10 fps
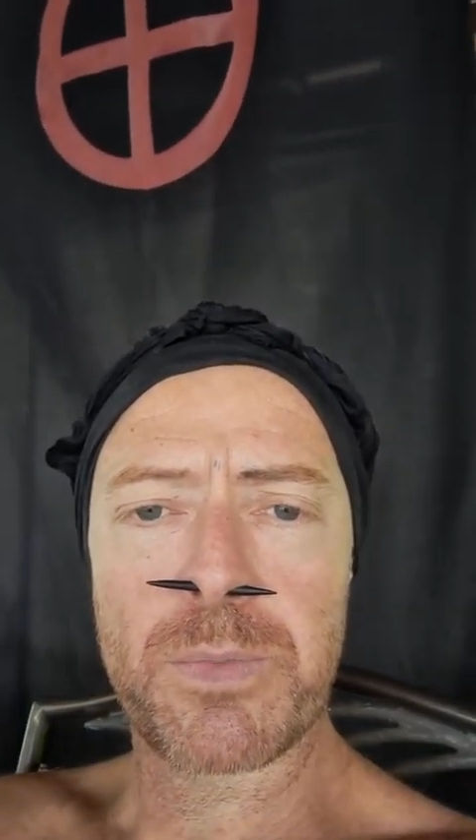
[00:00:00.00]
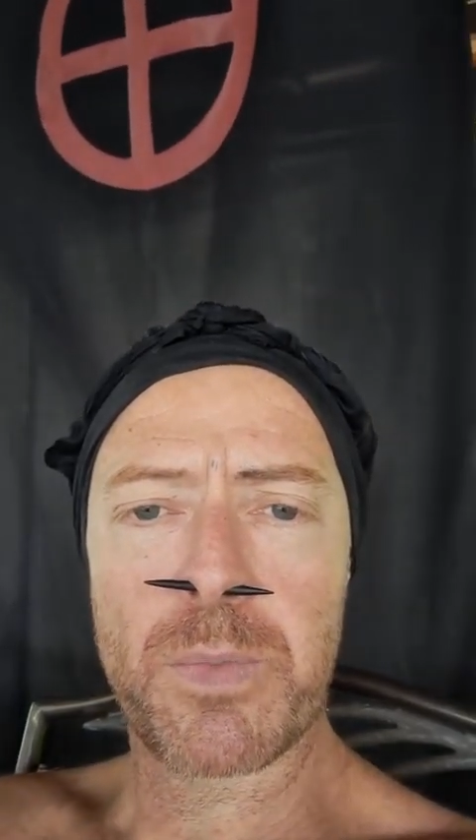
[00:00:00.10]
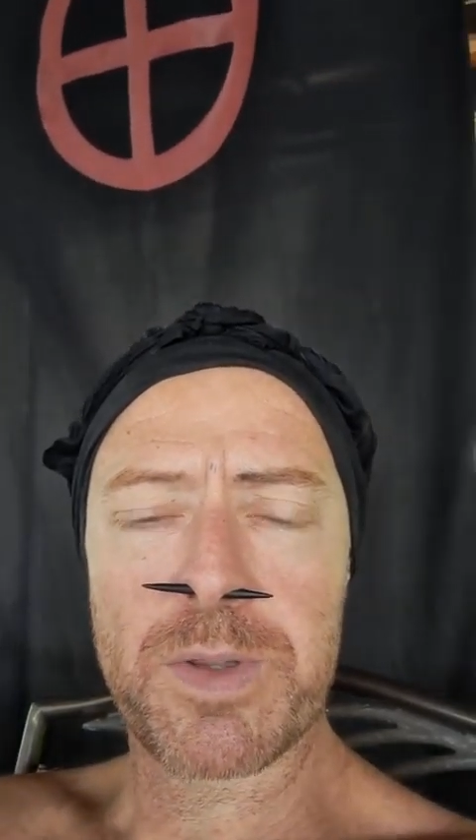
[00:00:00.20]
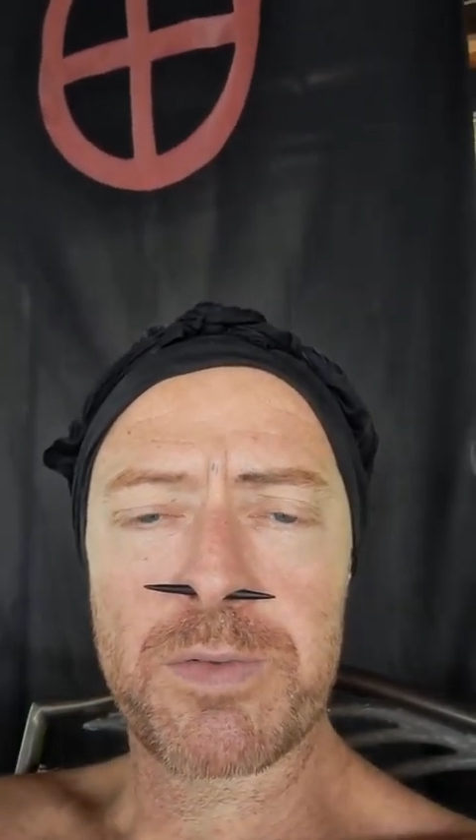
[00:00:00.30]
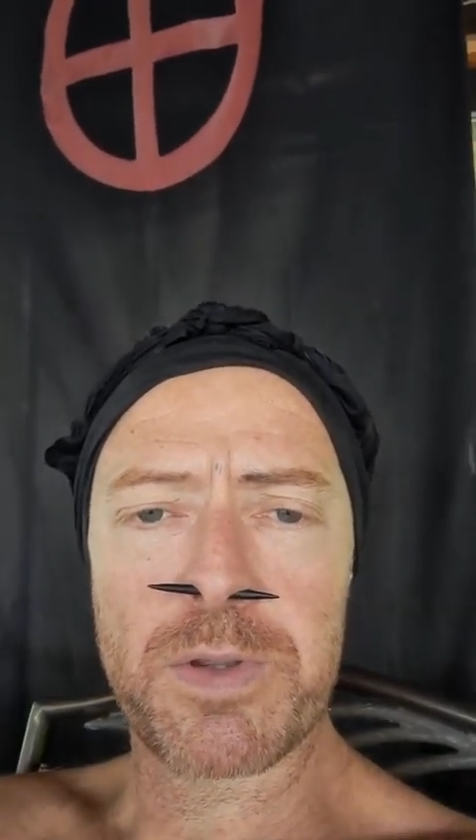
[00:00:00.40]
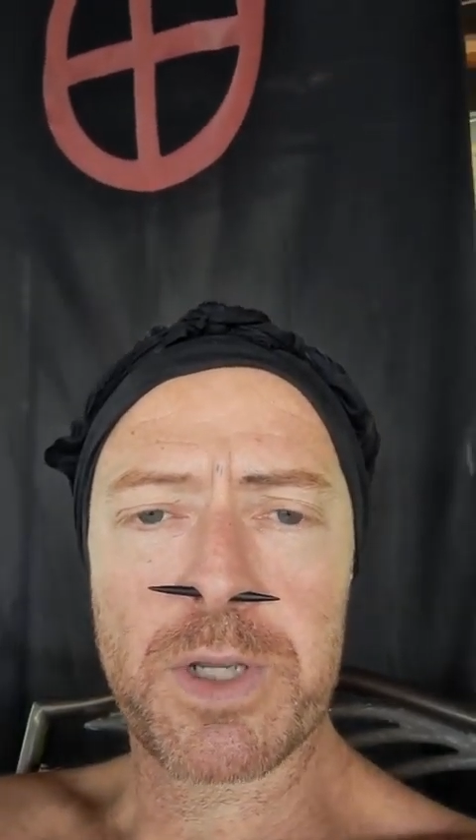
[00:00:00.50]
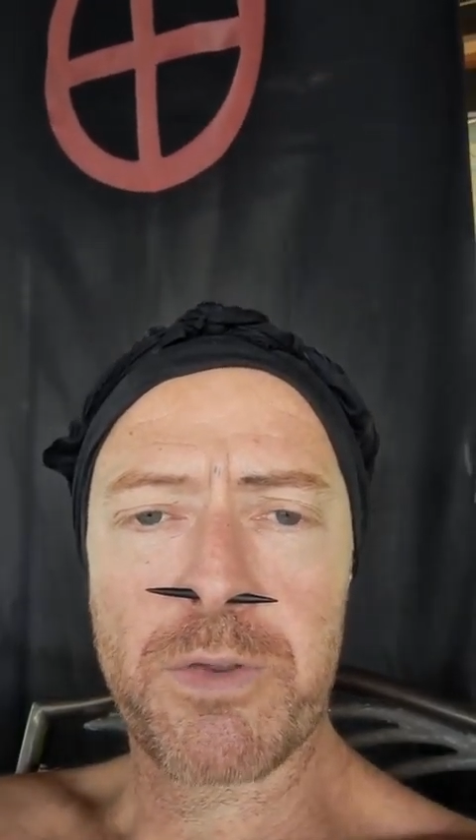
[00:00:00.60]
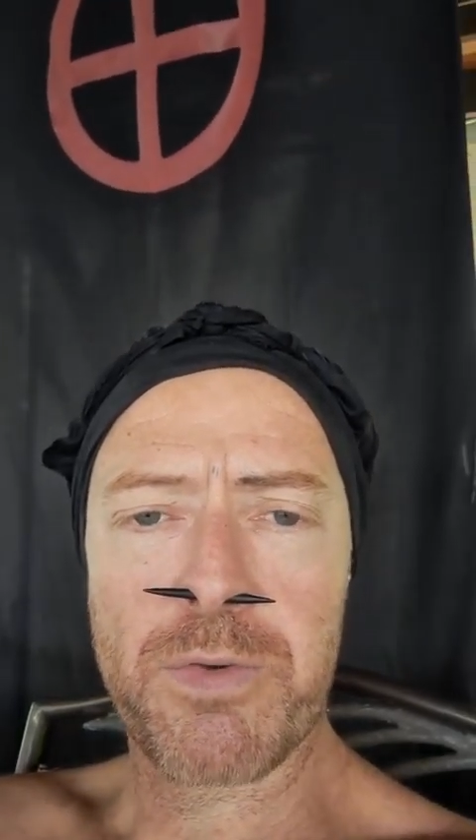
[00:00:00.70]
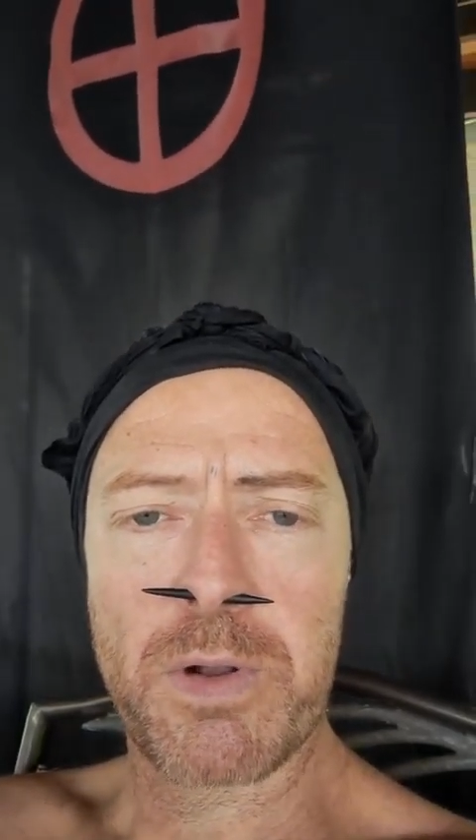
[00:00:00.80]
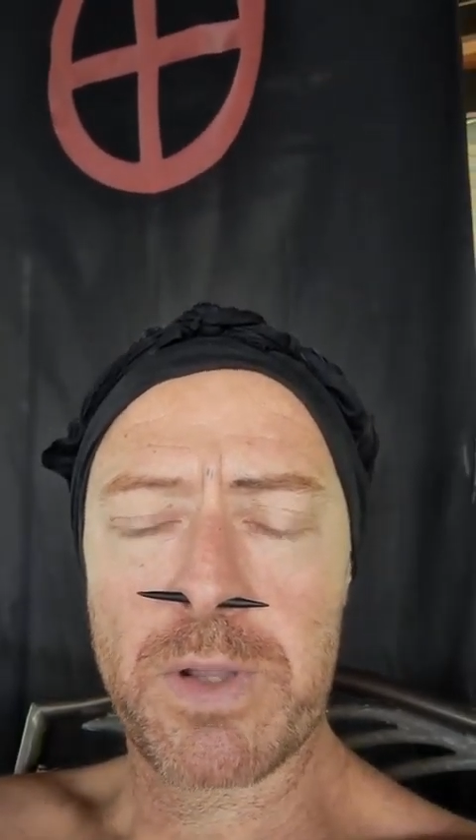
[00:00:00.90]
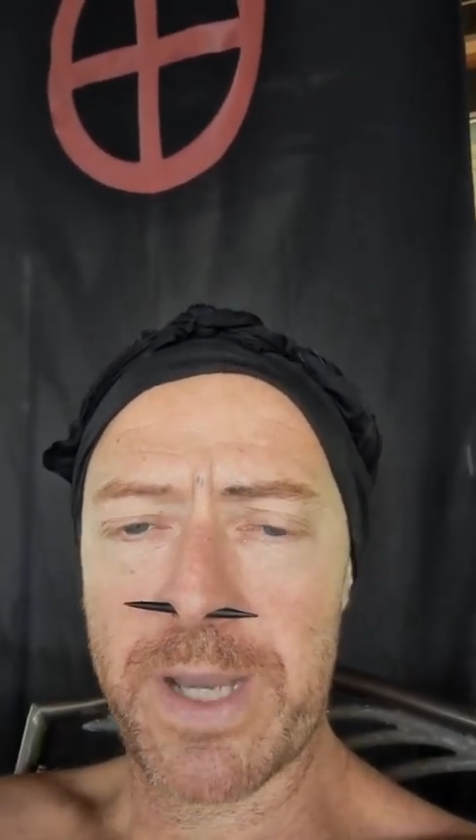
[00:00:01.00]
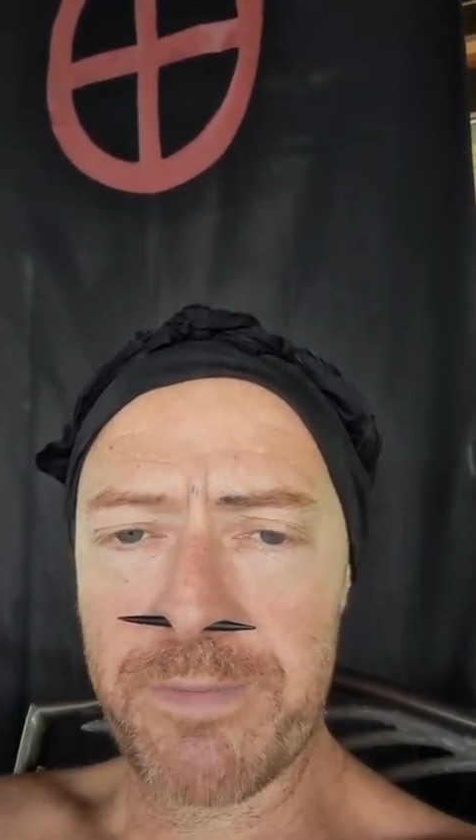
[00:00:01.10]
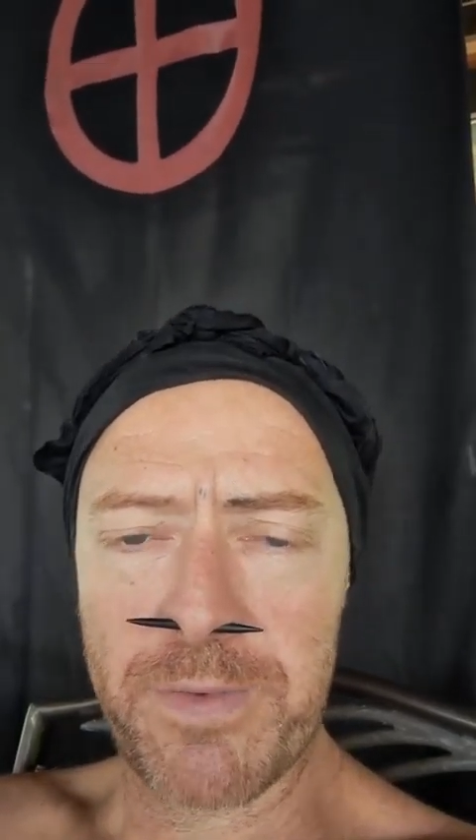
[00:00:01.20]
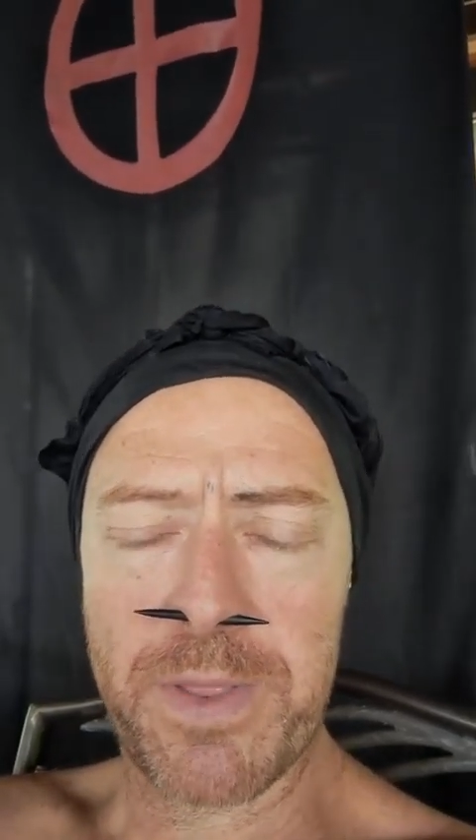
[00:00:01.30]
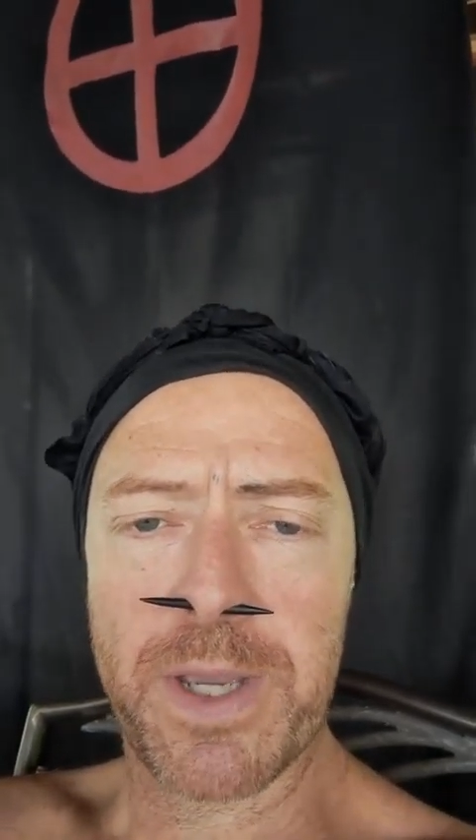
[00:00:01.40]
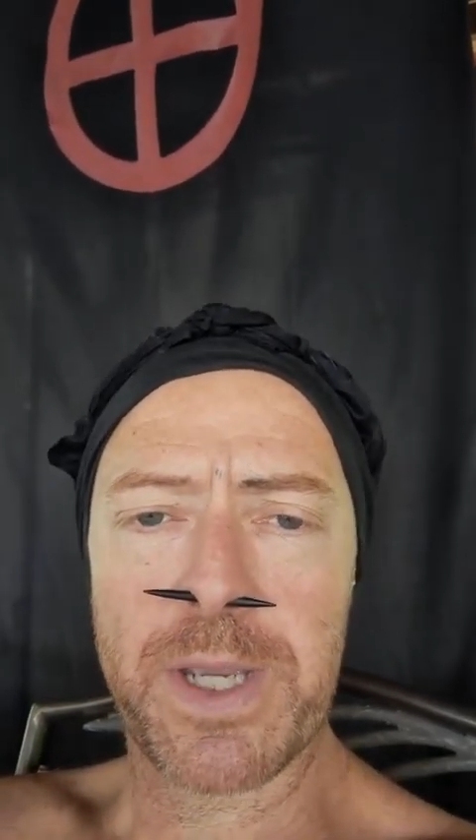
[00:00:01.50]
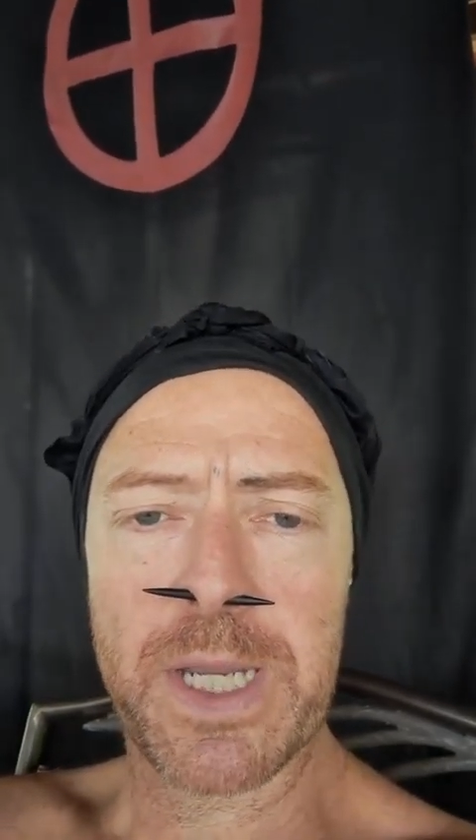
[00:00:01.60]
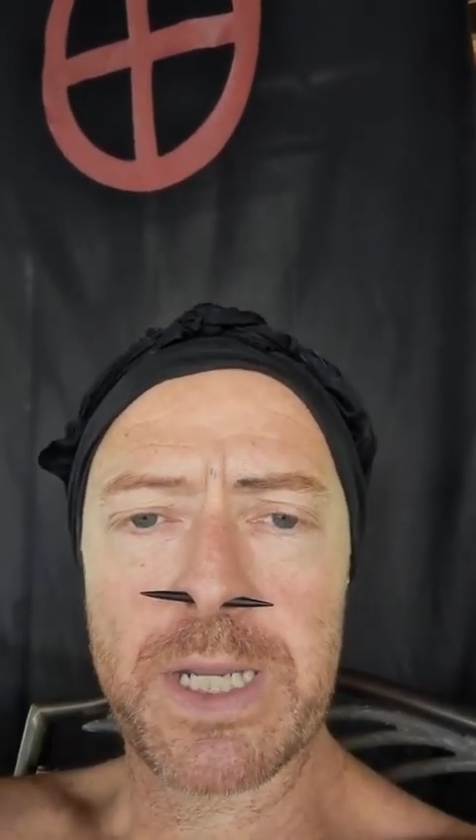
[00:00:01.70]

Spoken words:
wants to control everything